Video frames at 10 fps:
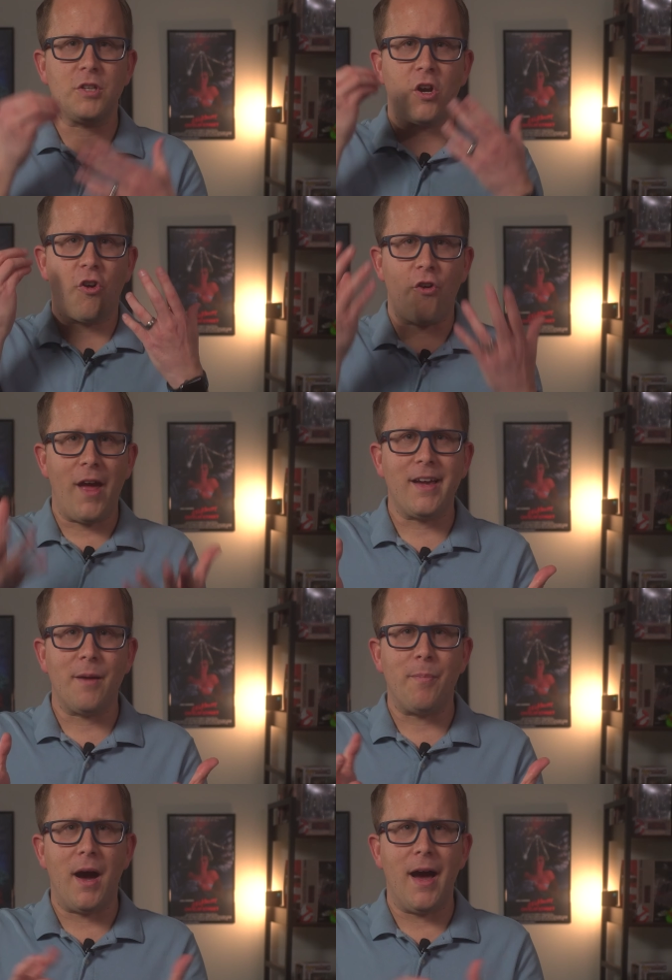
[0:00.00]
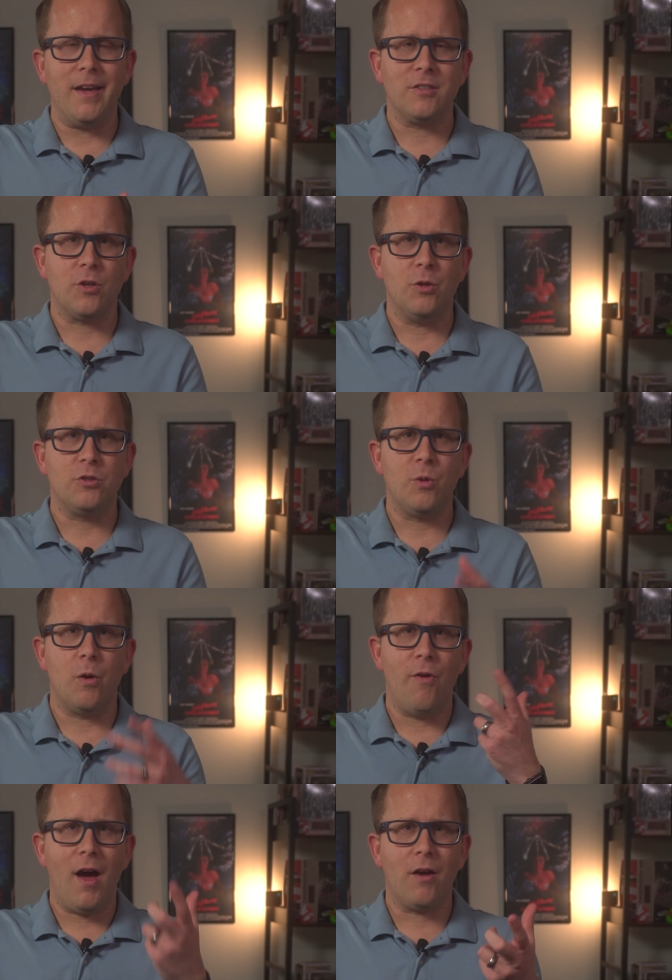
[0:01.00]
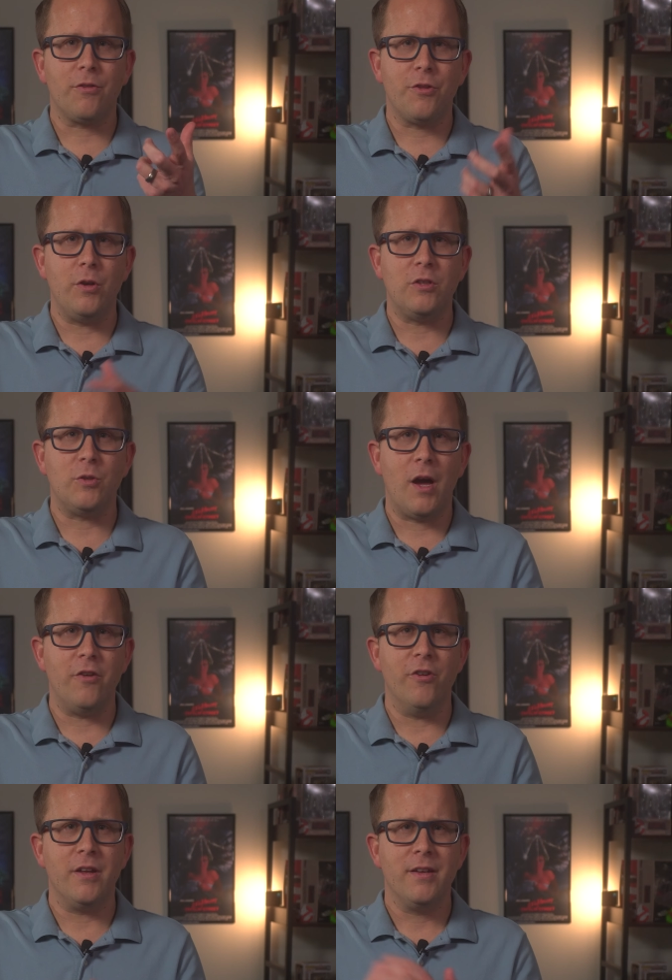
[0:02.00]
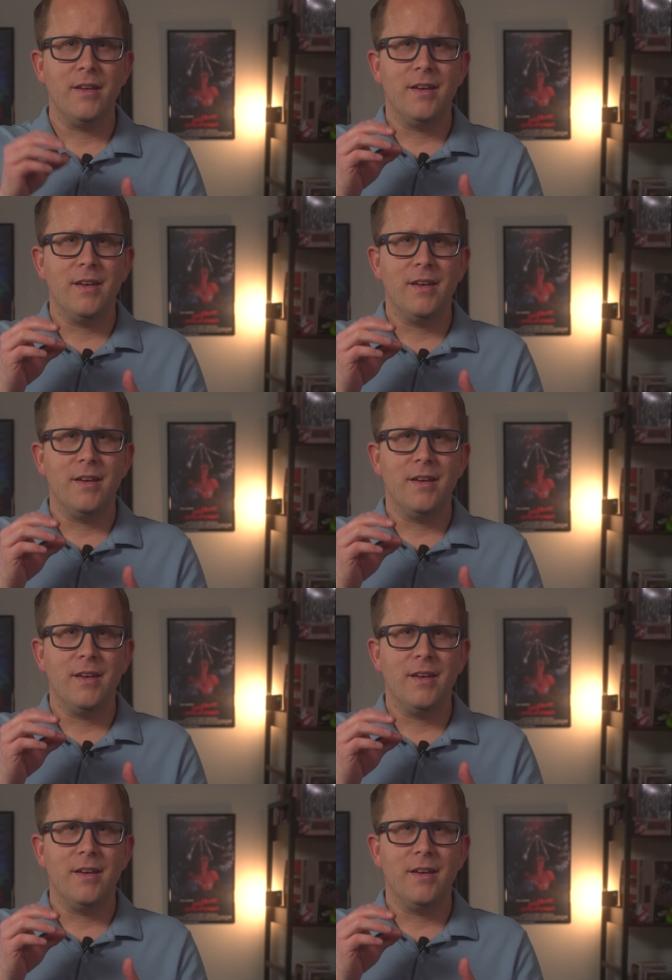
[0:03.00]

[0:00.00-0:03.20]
to crank up my ISO to around 3200.